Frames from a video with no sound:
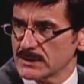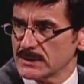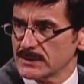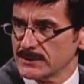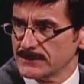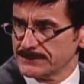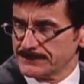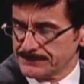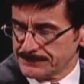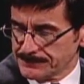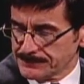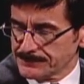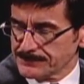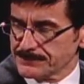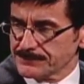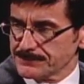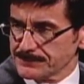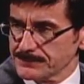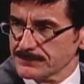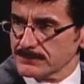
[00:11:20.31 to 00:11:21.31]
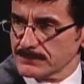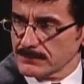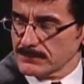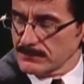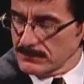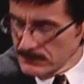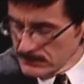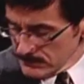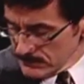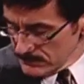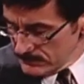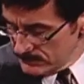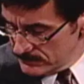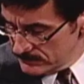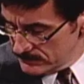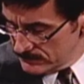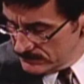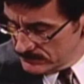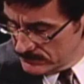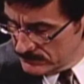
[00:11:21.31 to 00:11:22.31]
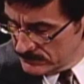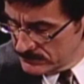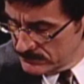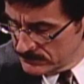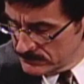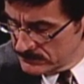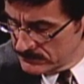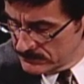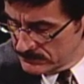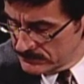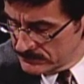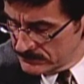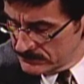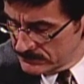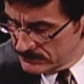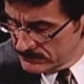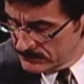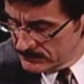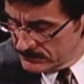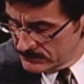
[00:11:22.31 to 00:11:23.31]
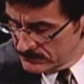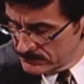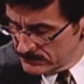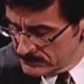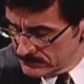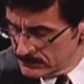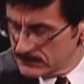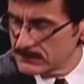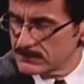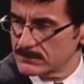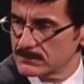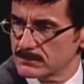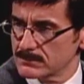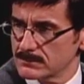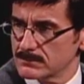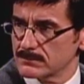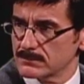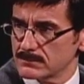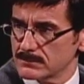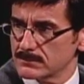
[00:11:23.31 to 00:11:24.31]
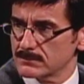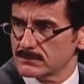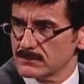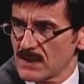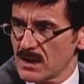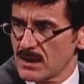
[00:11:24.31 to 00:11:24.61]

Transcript: It was a no. It was not going to be effective.